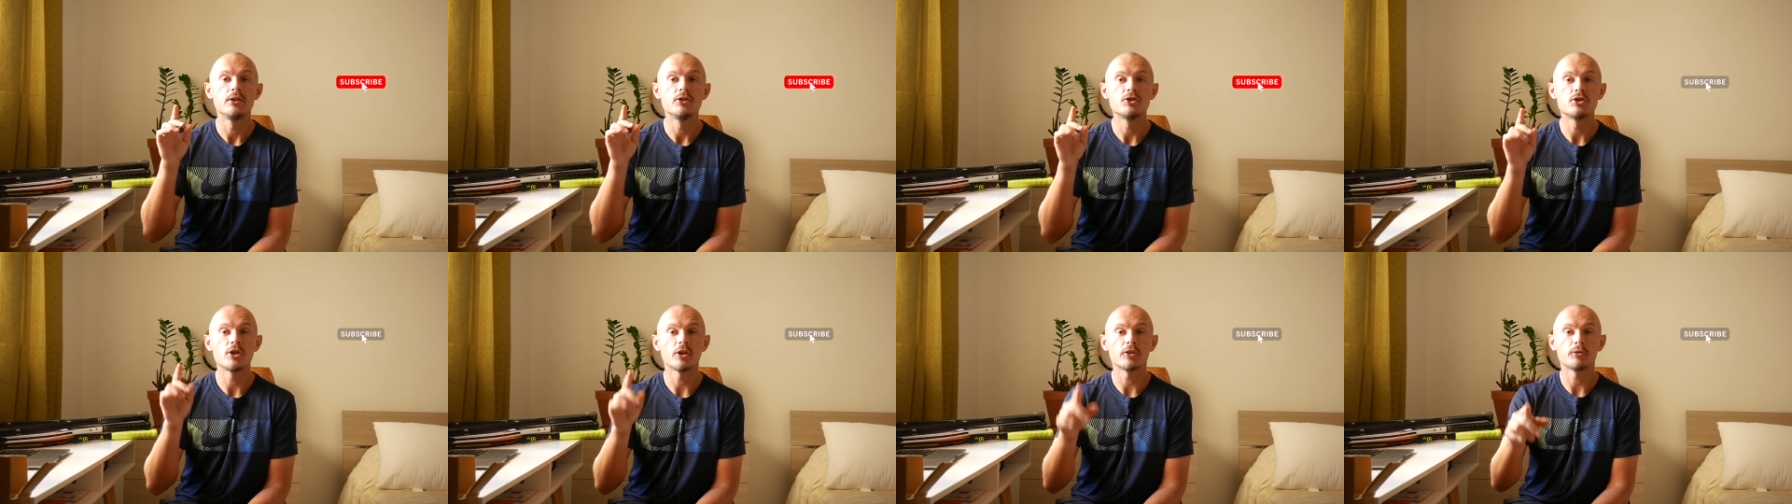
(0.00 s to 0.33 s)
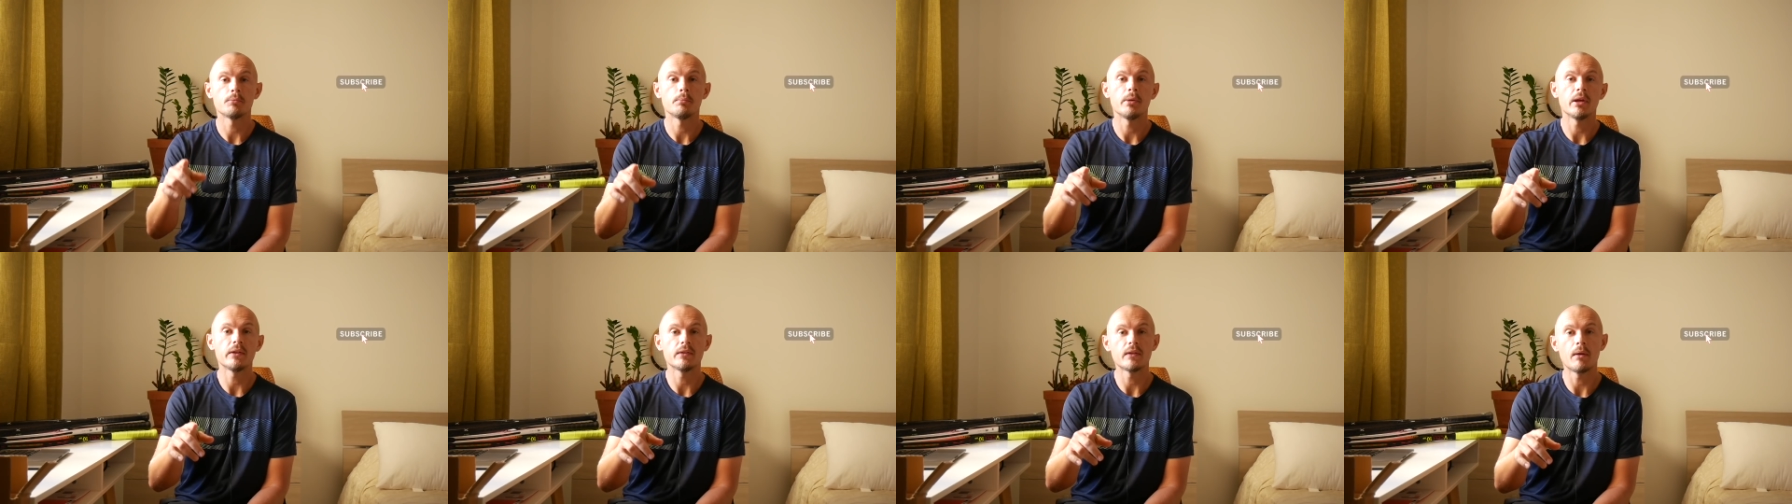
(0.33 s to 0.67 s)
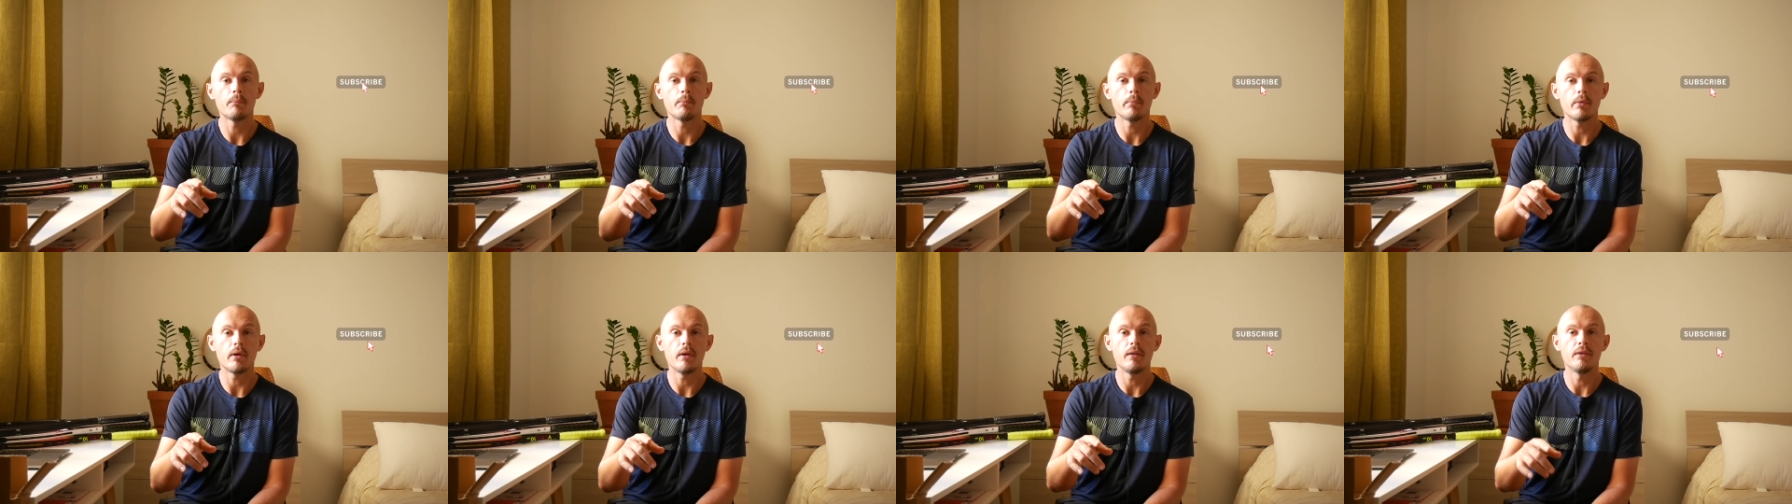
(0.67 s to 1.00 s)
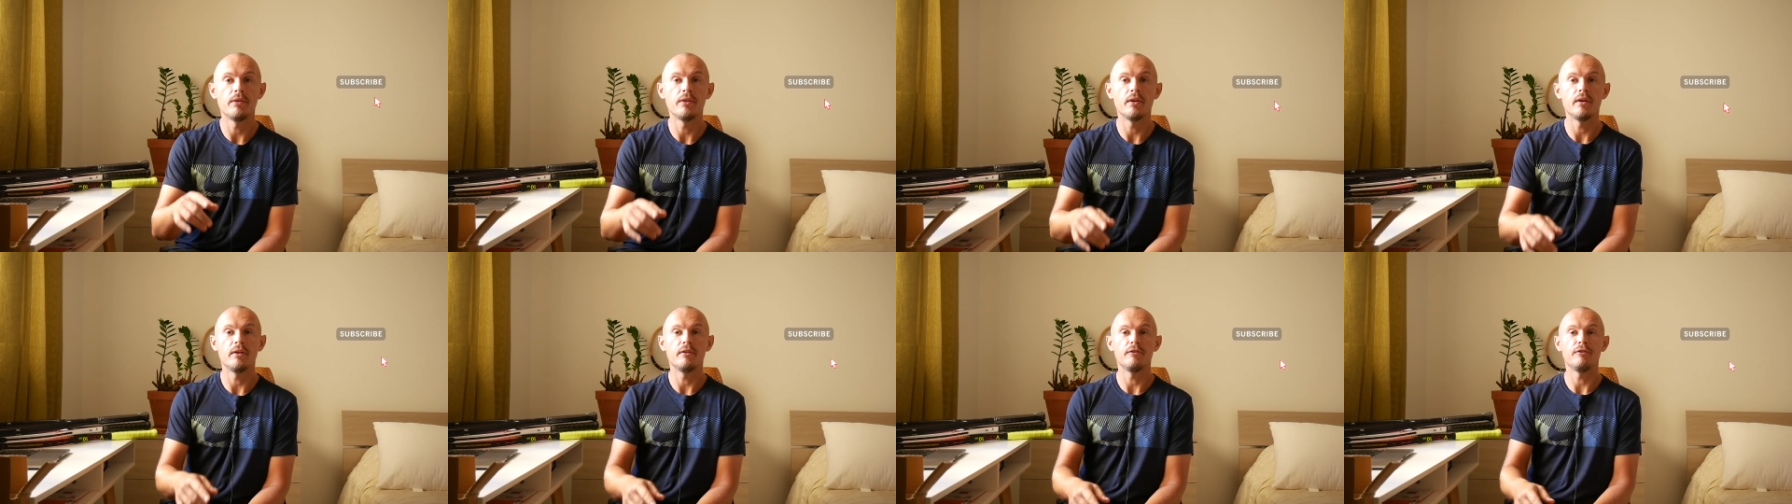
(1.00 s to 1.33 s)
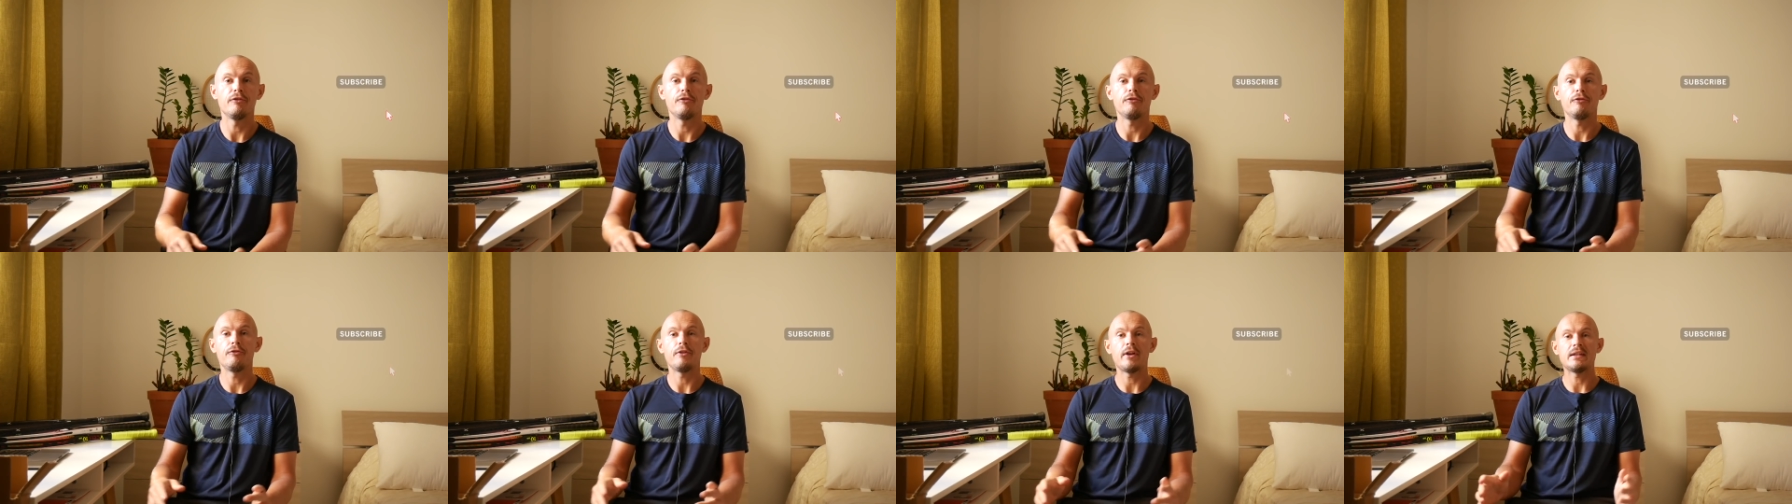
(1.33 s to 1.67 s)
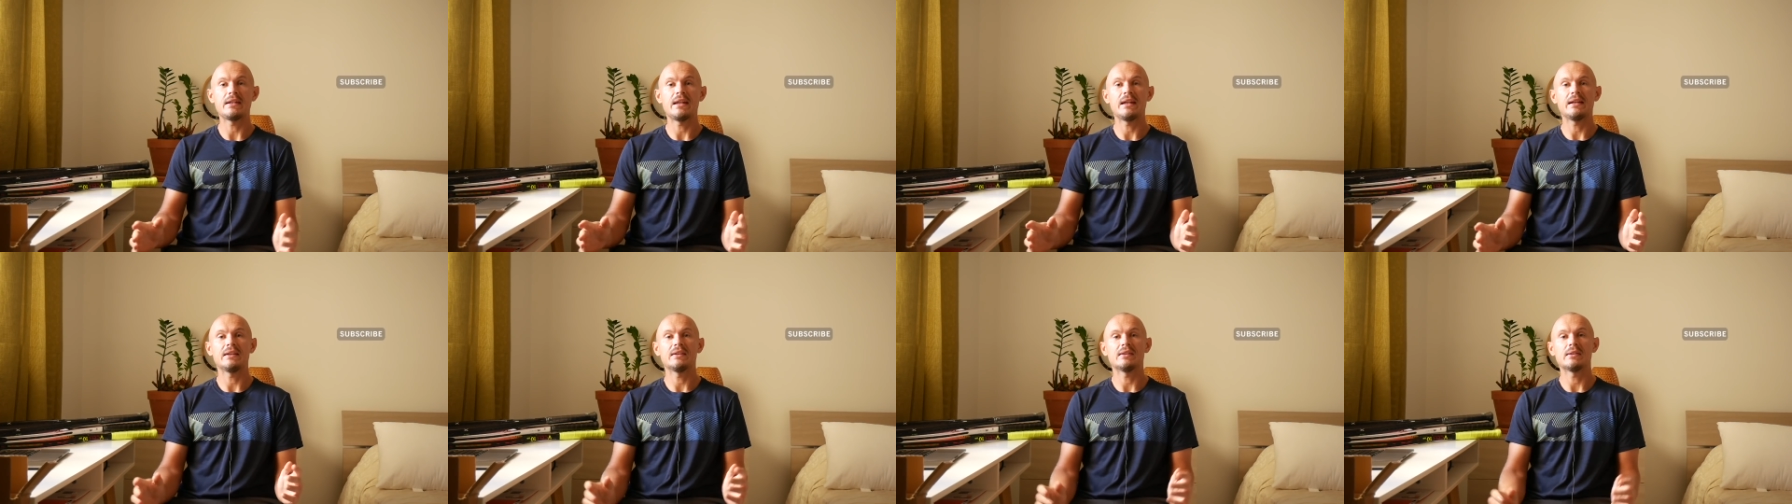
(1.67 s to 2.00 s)
Just picked up the
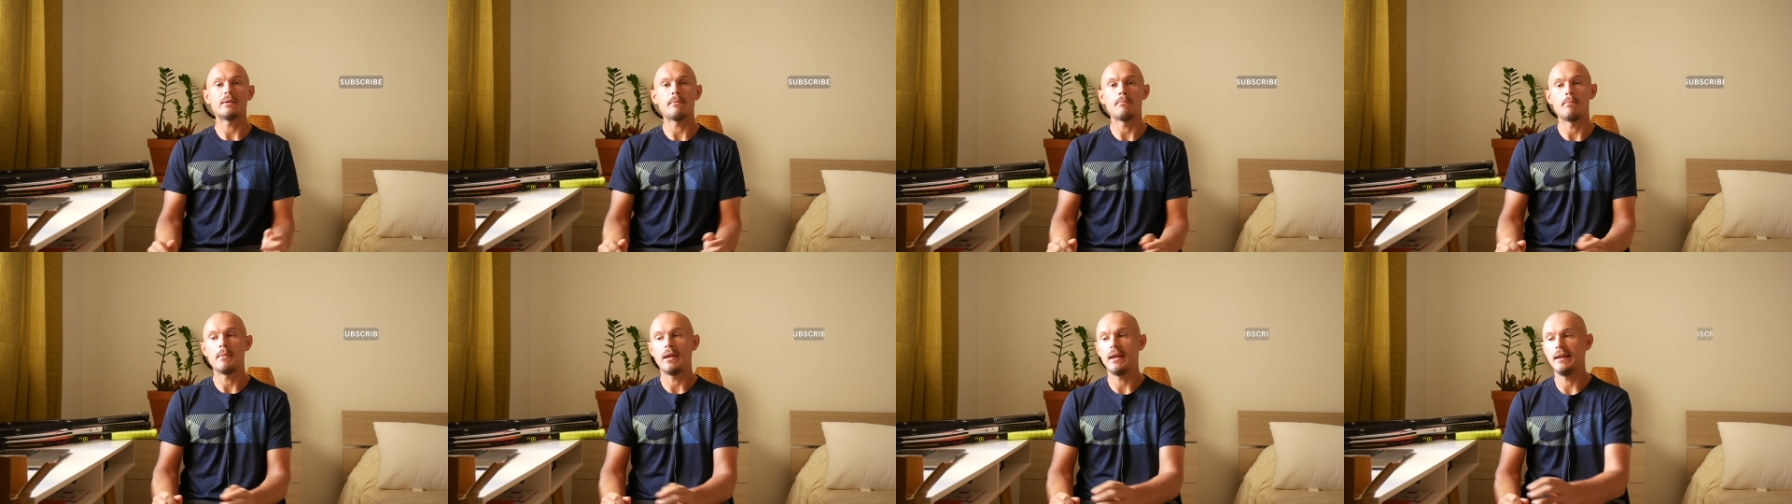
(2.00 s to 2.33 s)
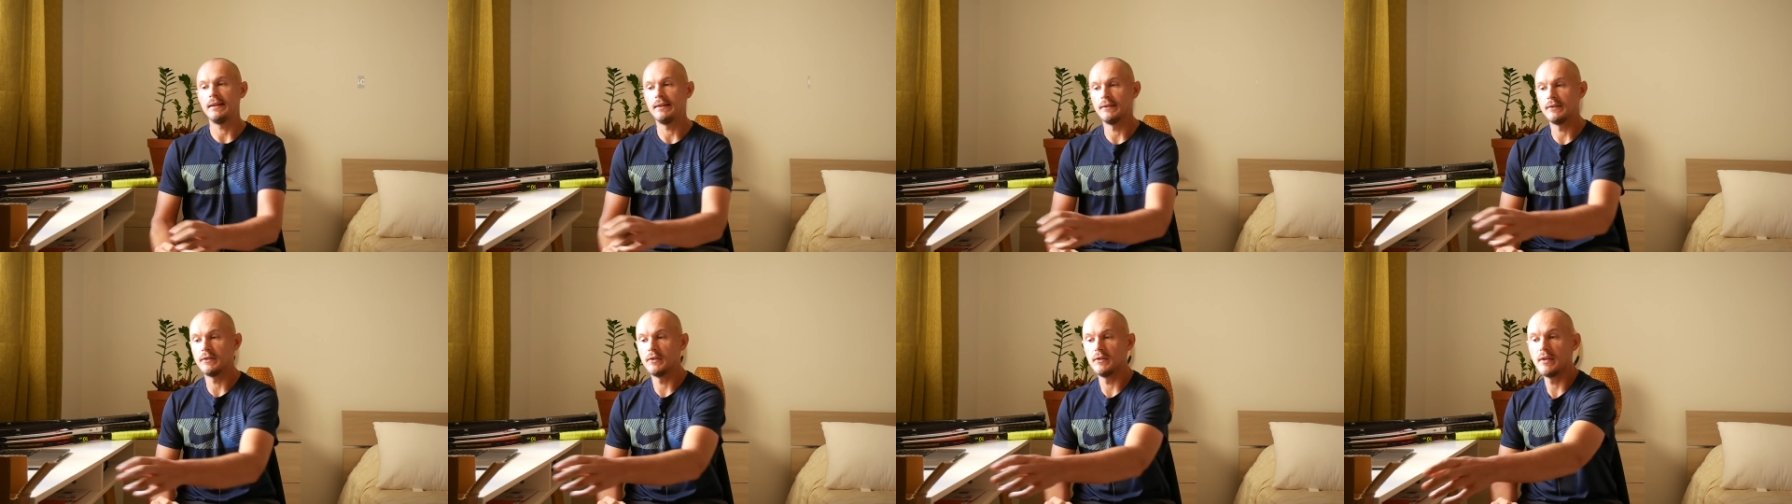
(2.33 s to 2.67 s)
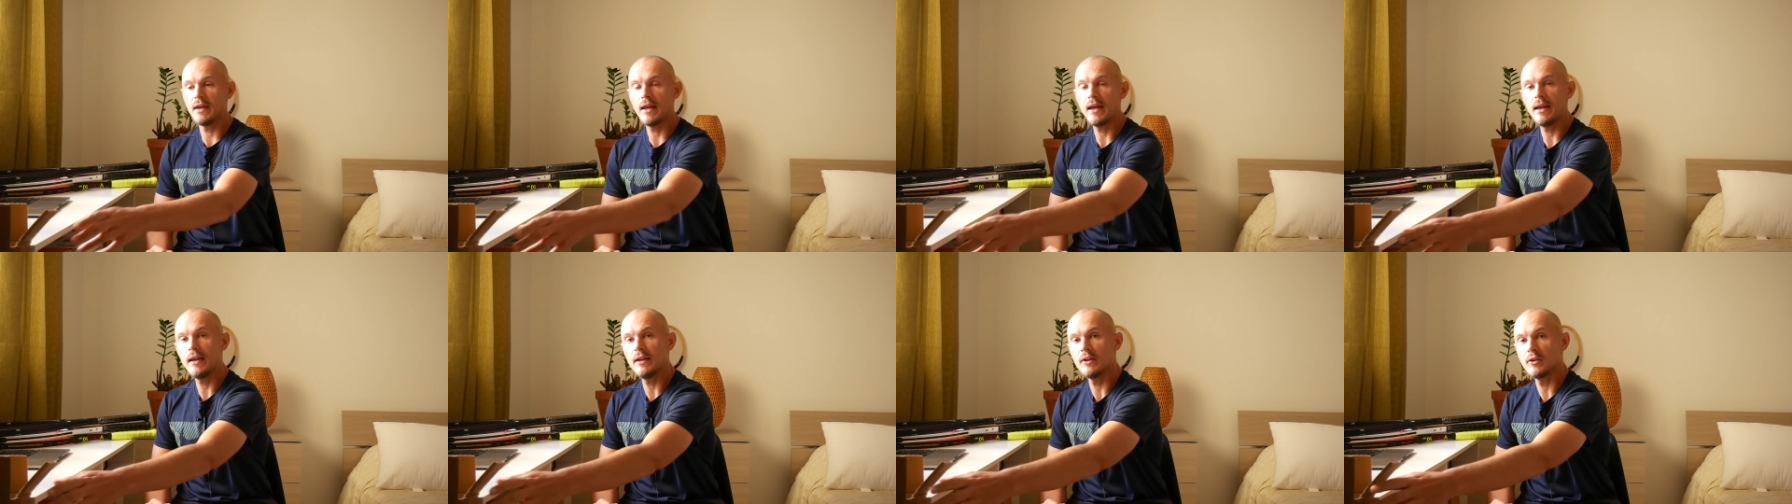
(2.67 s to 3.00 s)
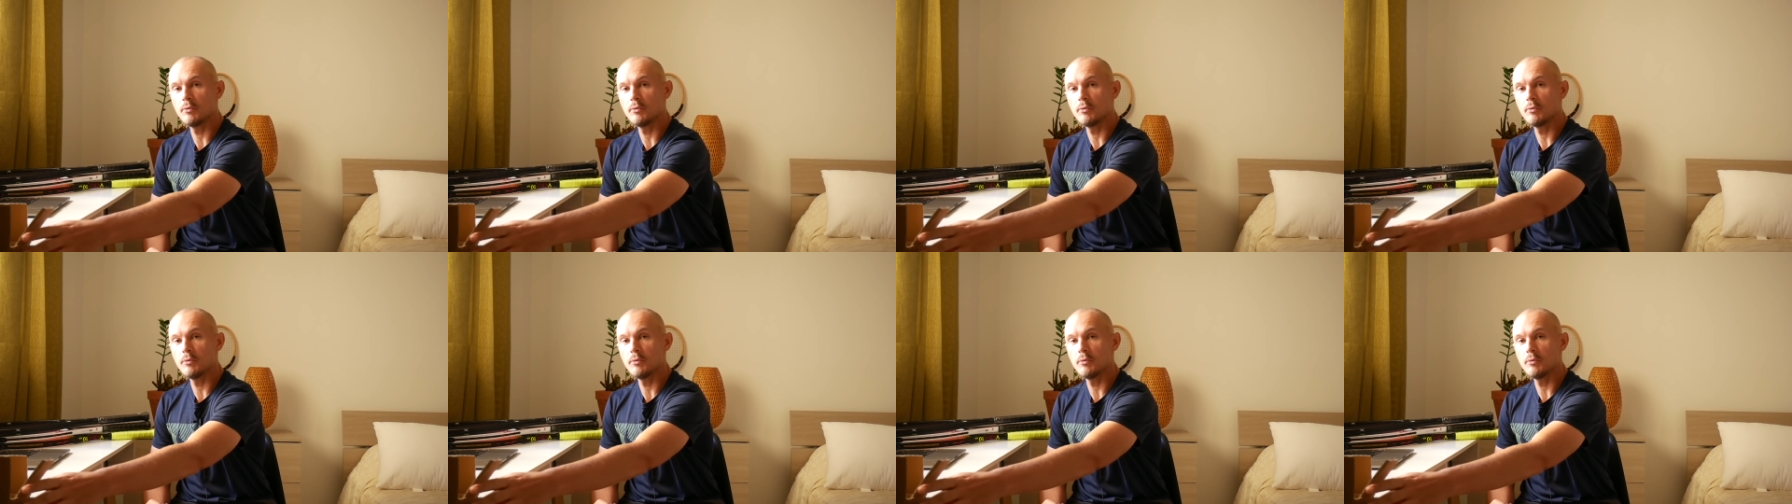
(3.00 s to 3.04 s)
FedEx mail today.